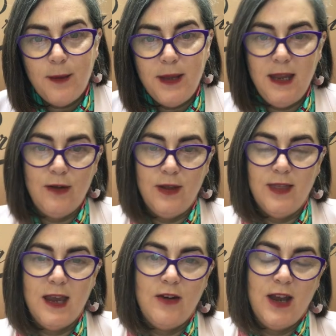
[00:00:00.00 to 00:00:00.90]
here and
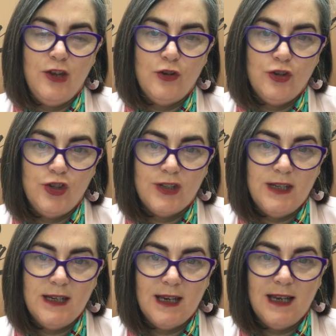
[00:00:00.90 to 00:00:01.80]
there and you just
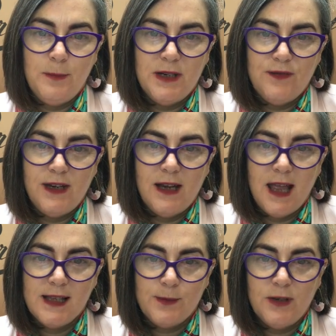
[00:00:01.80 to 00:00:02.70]
need a little bit of an
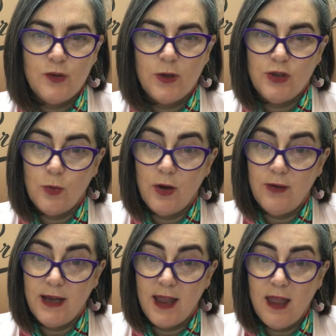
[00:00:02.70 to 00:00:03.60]
enhancement to what you
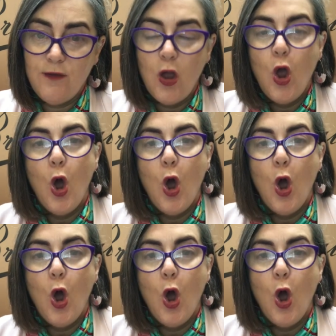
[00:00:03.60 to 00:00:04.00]
already have,